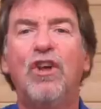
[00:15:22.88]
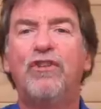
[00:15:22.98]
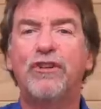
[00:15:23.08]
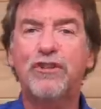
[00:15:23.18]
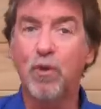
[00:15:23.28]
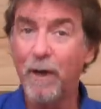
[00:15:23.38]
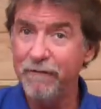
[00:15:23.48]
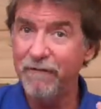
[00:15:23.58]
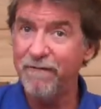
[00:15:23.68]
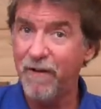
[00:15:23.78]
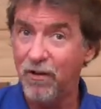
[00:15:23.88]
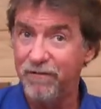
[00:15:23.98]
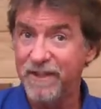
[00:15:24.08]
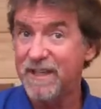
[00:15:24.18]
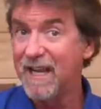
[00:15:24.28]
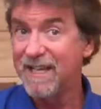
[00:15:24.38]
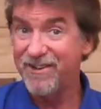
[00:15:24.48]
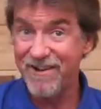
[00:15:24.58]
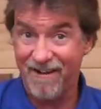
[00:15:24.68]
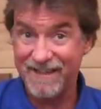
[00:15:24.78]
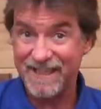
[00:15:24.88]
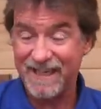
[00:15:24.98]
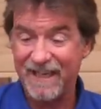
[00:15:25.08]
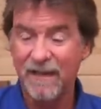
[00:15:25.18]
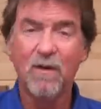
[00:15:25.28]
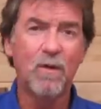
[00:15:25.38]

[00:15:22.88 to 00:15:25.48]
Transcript: the twin revolvers nicely.